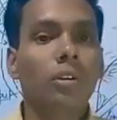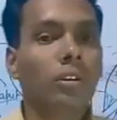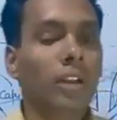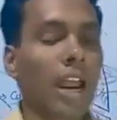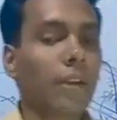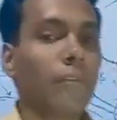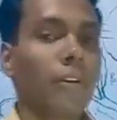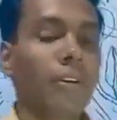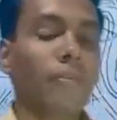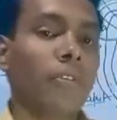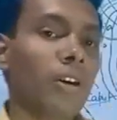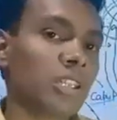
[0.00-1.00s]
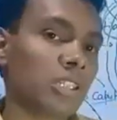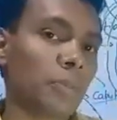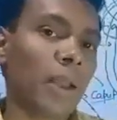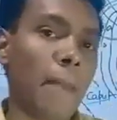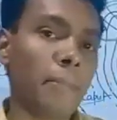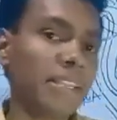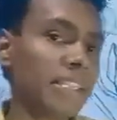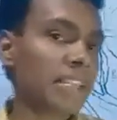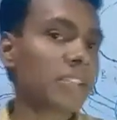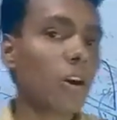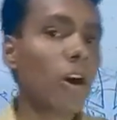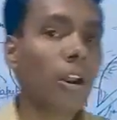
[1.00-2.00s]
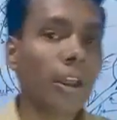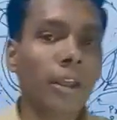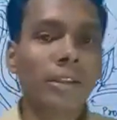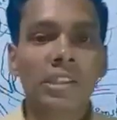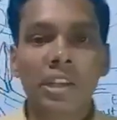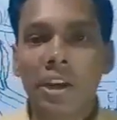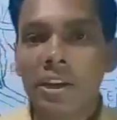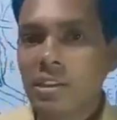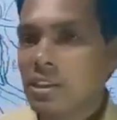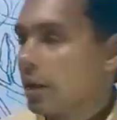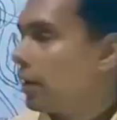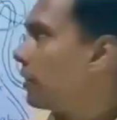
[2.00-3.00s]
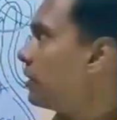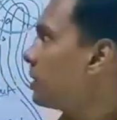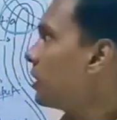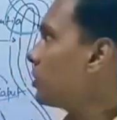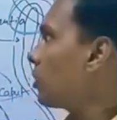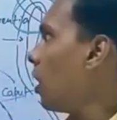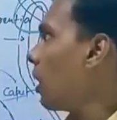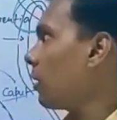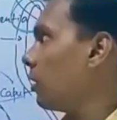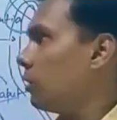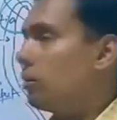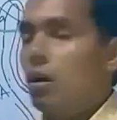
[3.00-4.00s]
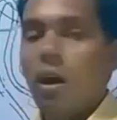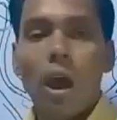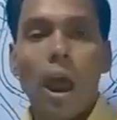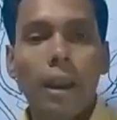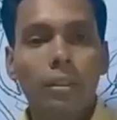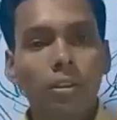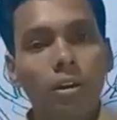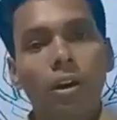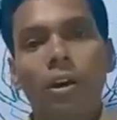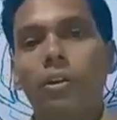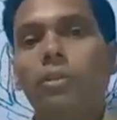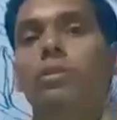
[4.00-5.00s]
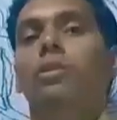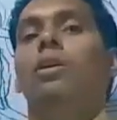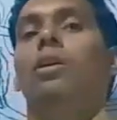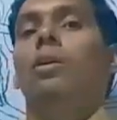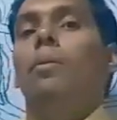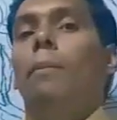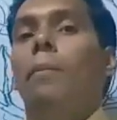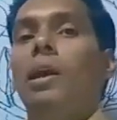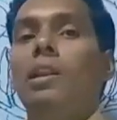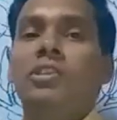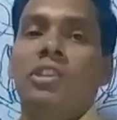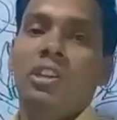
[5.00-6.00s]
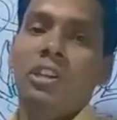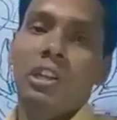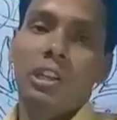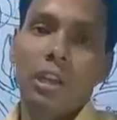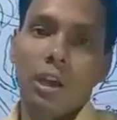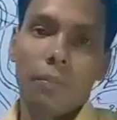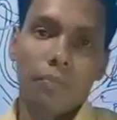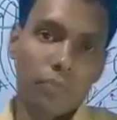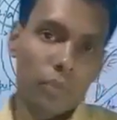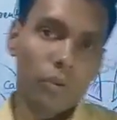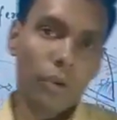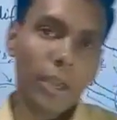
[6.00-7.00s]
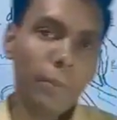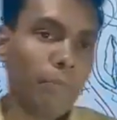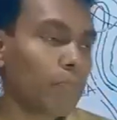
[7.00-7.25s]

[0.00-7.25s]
that we first primary sex organ, second secondary sex organ, and third male genitalia. Okay.